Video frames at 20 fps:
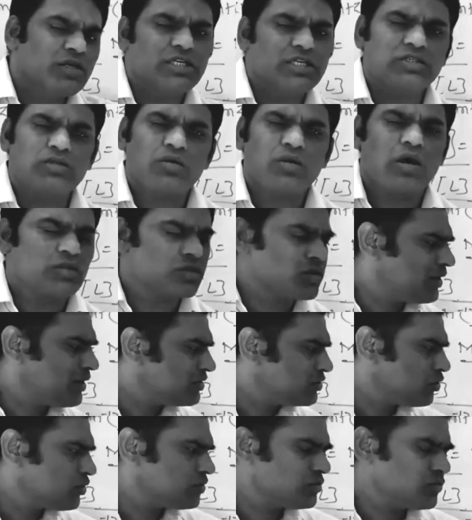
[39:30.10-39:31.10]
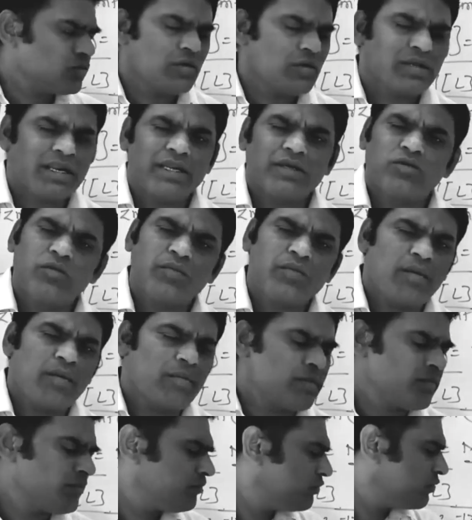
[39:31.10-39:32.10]
T0, otherwise no, don't write, no
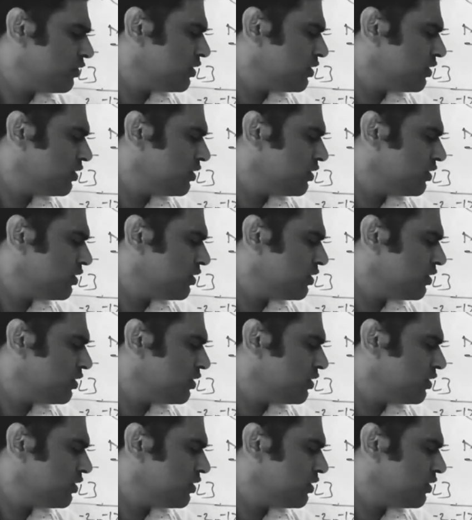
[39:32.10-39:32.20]
problem.